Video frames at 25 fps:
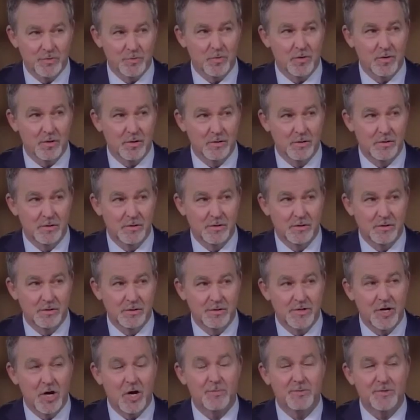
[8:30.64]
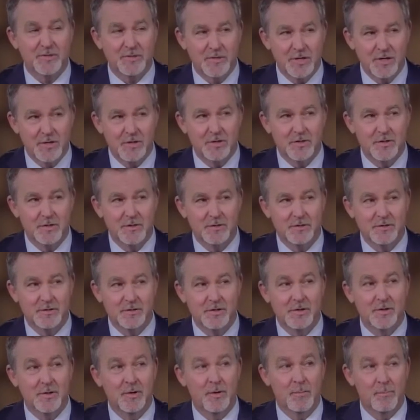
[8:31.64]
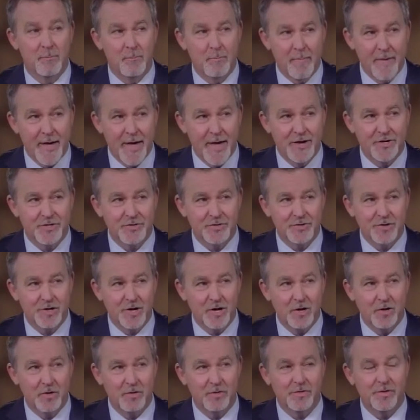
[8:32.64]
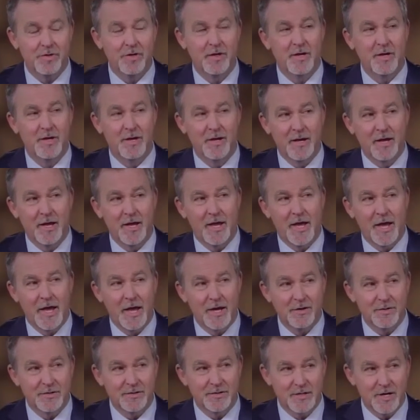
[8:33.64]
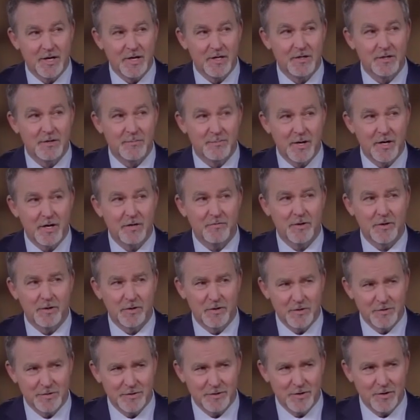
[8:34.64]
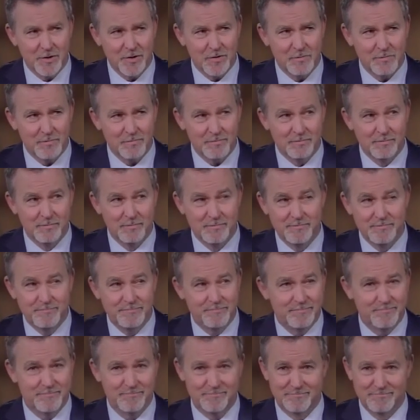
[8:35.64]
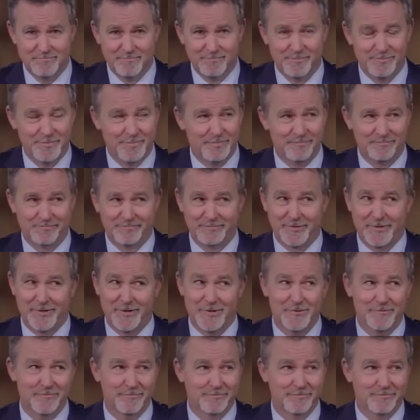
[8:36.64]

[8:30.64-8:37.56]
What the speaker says: work to help seniors manage their health and to stay independent of a nursing home. Yeah. You know?